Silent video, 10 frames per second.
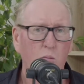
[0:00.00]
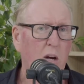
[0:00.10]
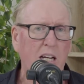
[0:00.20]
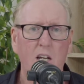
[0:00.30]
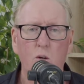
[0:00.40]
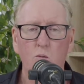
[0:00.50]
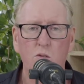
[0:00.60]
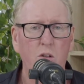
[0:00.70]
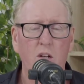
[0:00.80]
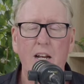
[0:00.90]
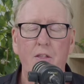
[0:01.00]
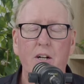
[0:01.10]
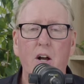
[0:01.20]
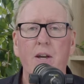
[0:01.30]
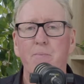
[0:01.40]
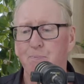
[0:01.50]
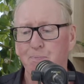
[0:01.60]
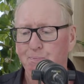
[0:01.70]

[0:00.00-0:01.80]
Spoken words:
weekly calls, anything like that.